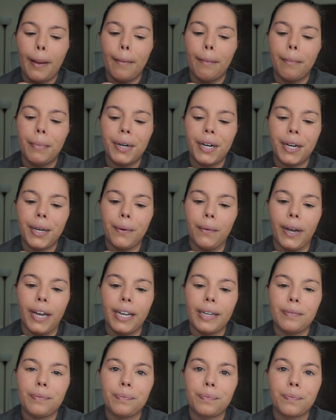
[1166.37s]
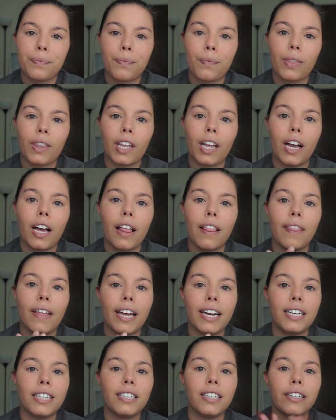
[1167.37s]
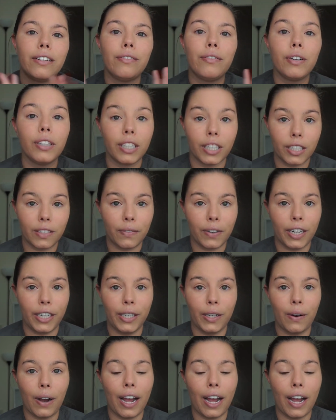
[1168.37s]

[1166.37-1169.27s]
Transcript: But anyway, that is it for this video.